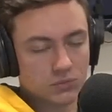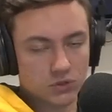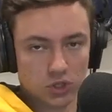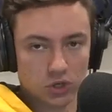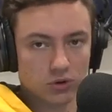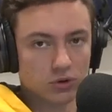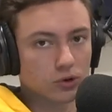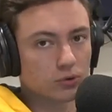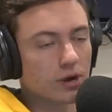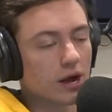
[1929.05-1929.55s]

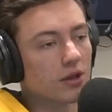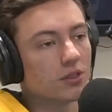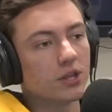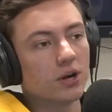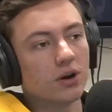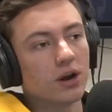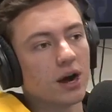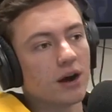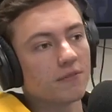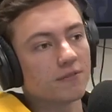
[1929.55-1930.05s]
turn around
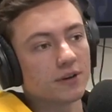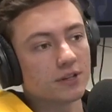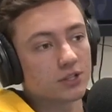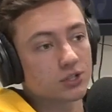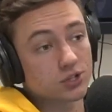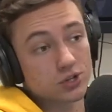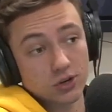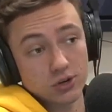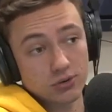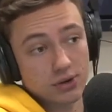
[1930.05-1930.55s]
their
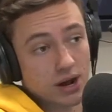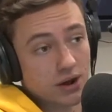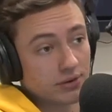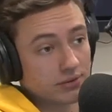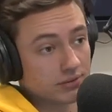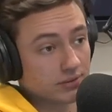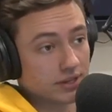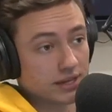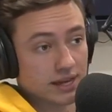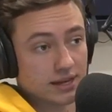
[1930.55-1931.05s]
offense, turn
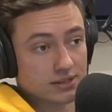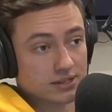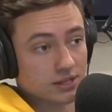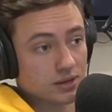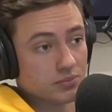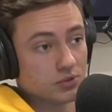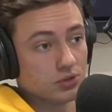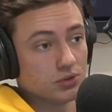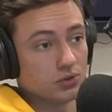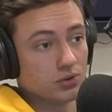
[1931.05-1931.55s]
around the
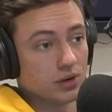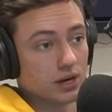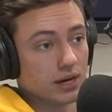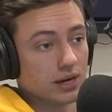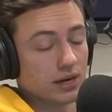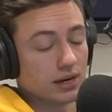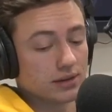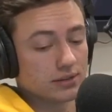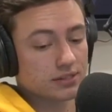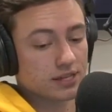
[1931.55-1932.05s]
S M U
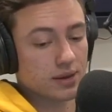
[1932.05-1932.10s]
uh,